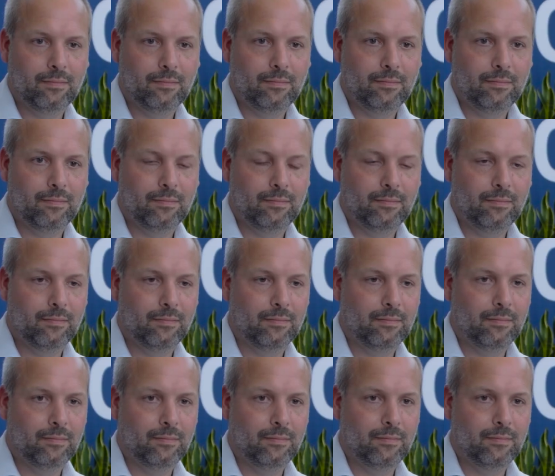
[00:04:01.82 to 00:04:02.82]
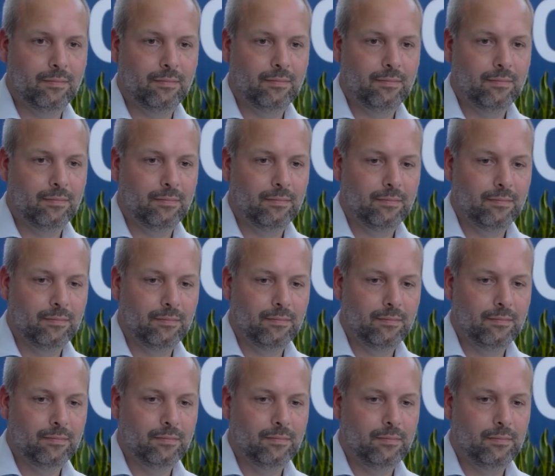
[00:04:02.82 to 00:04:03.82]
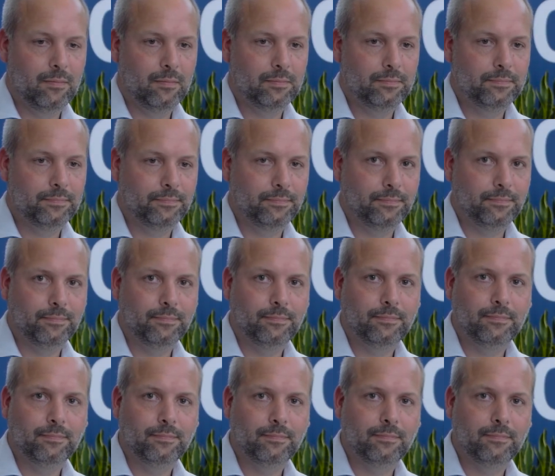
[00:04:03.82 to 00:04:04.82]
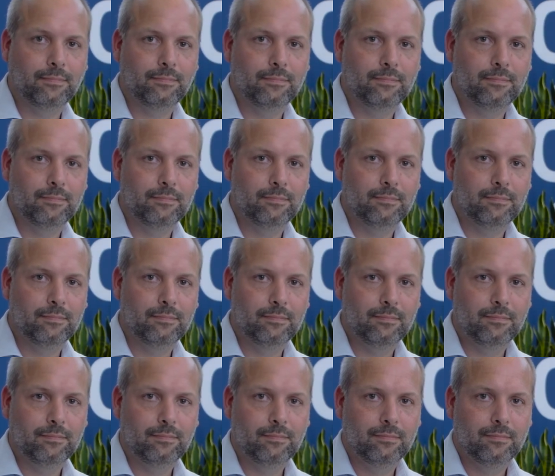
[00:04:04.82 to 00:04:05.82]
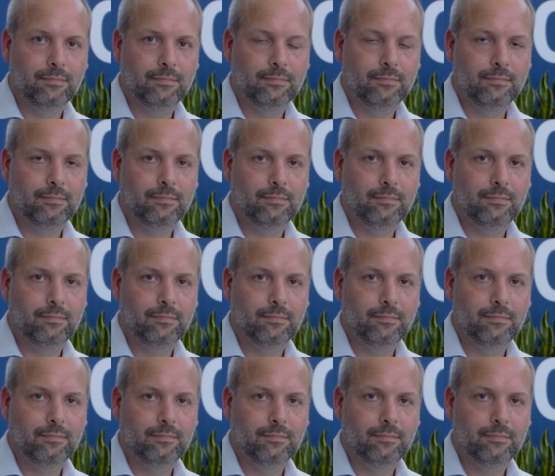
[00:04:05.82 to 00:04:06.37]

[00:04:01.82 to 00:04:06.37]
[no speech]